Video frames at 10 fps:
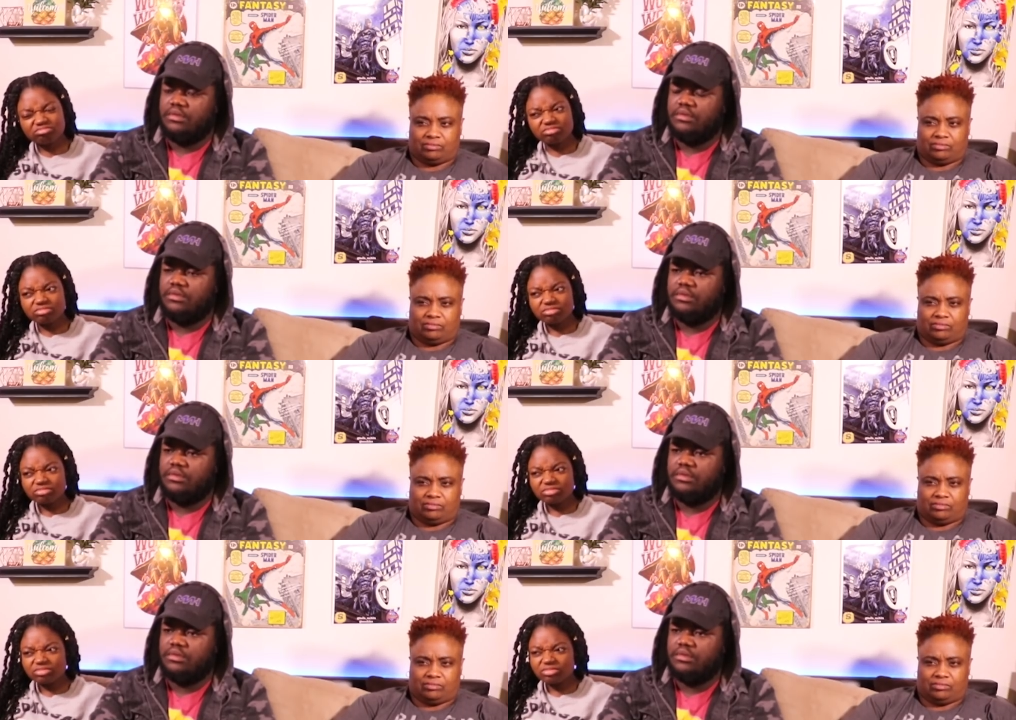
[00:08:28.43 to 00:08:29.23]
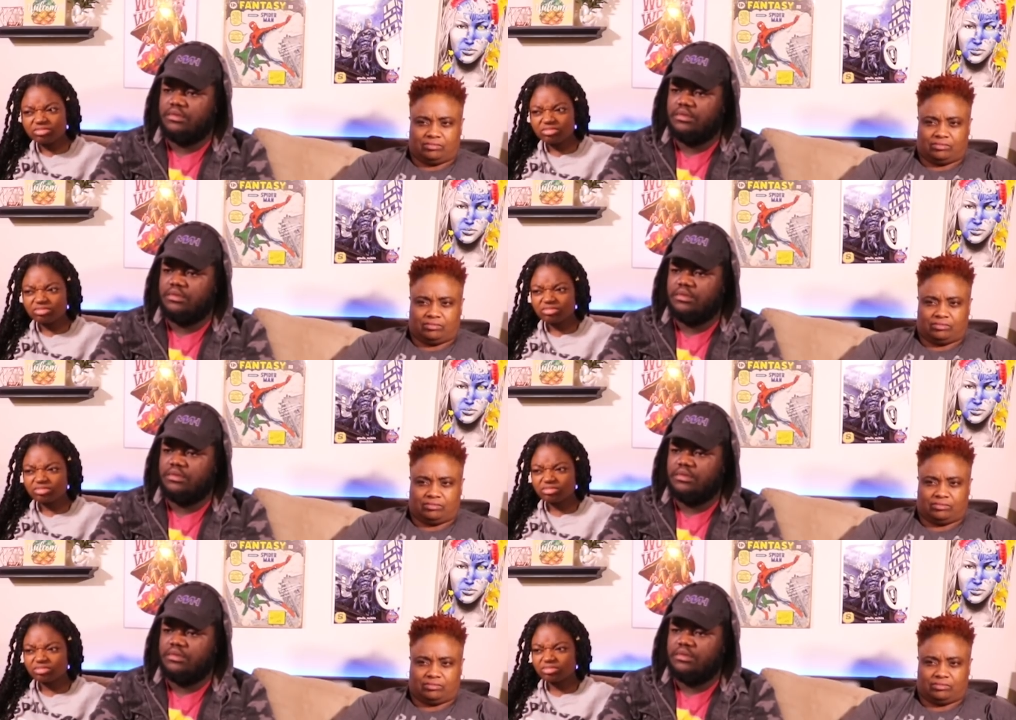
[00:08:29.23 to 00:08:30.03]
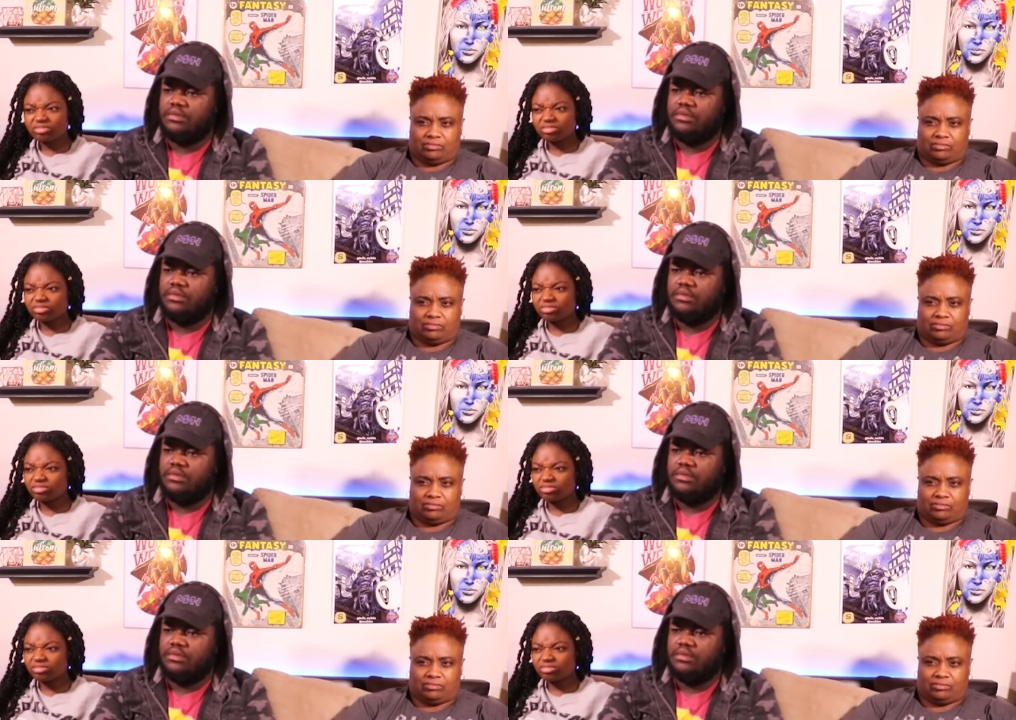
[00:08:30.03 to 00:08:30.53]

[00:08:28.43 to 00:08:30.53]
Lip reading: [no speech]